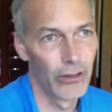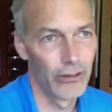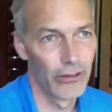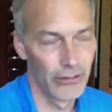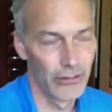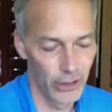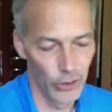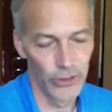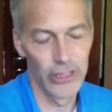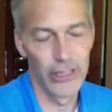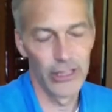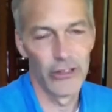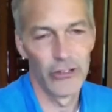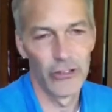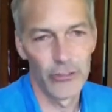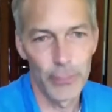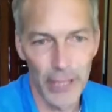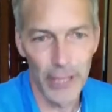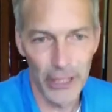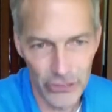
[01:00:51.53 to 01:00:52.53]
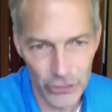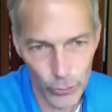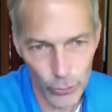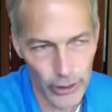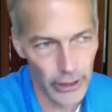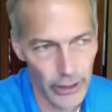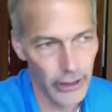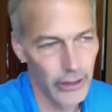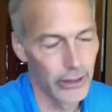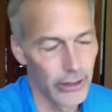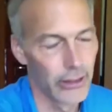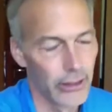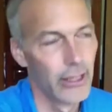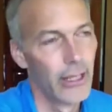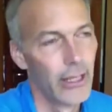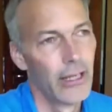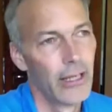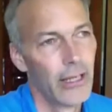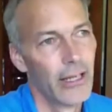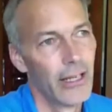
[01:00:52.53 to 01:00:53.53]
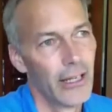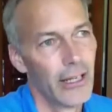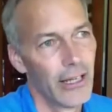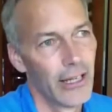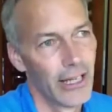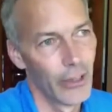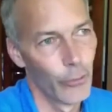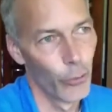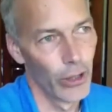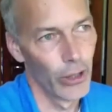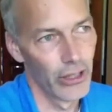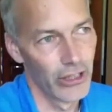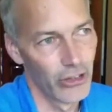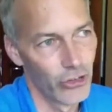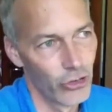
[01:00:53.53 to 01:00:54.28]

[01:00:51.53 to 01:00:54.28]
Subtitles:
he had just passed away, and I wanted